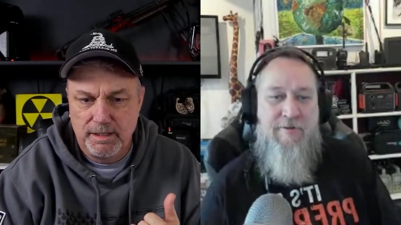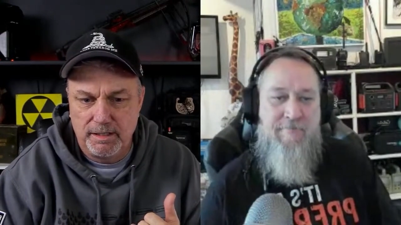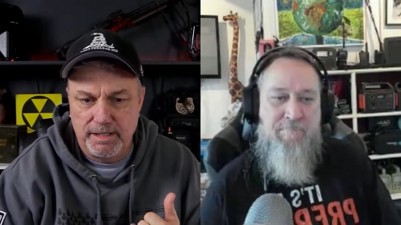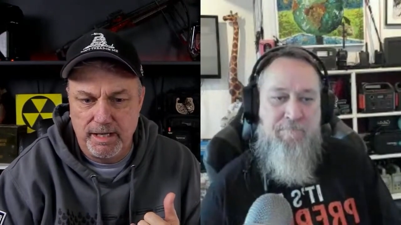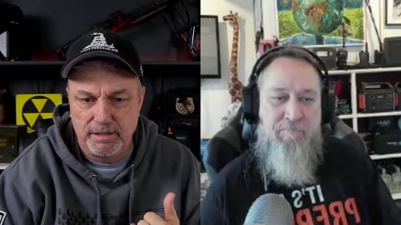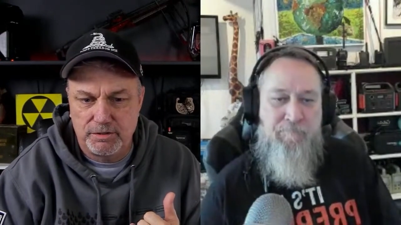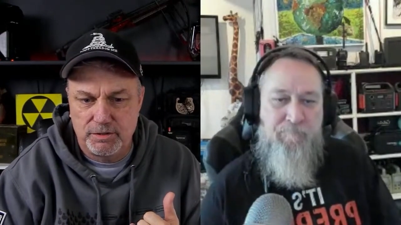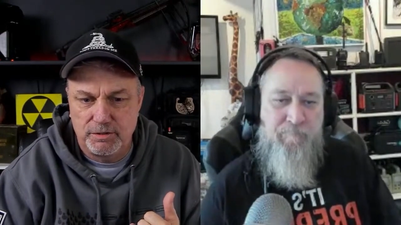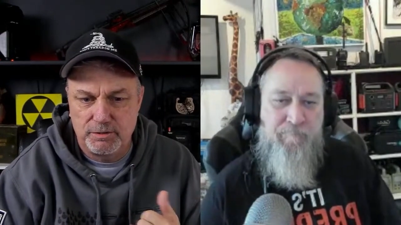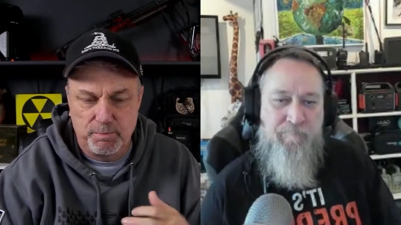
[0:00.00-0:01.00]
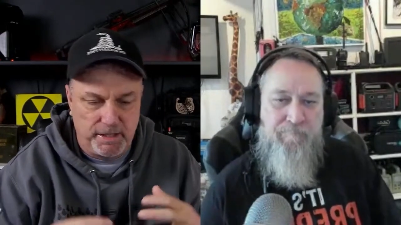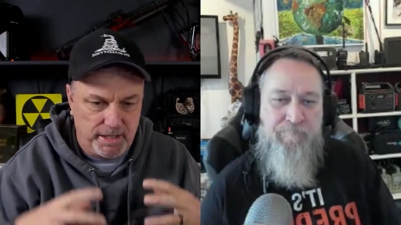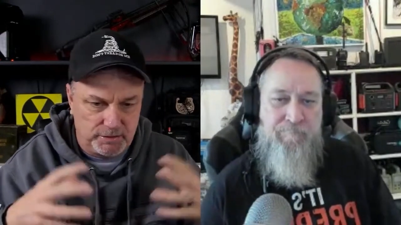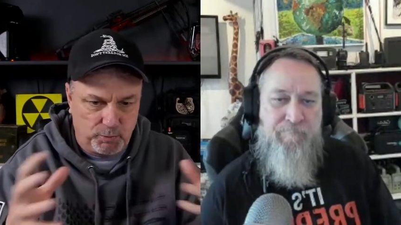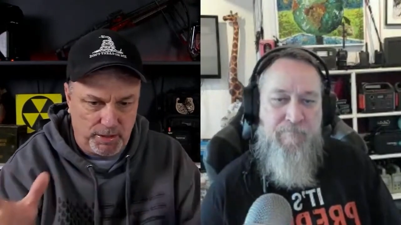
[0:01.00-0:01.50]
Speaker 1: uh, canisters, but
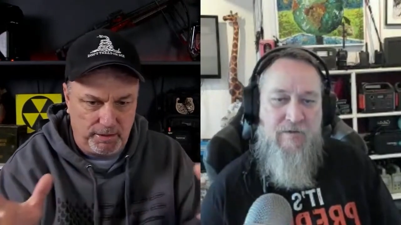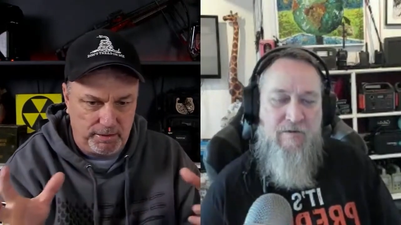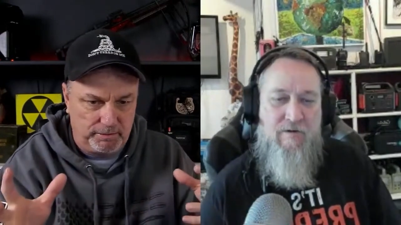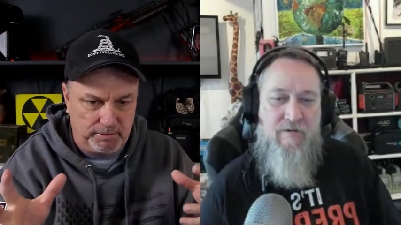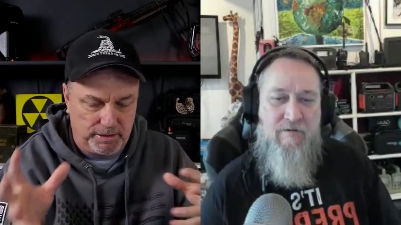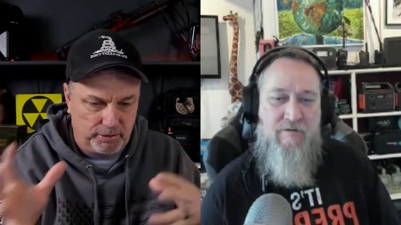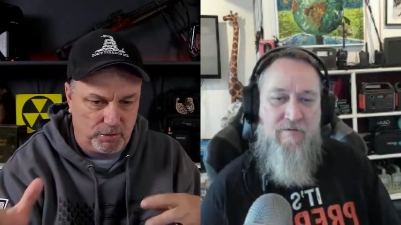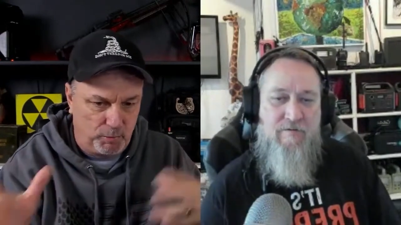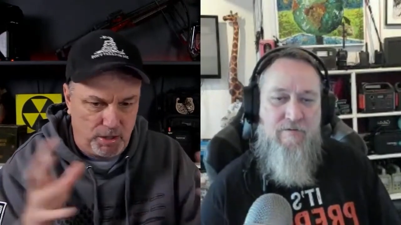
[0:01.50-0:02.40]
as well, it, it, will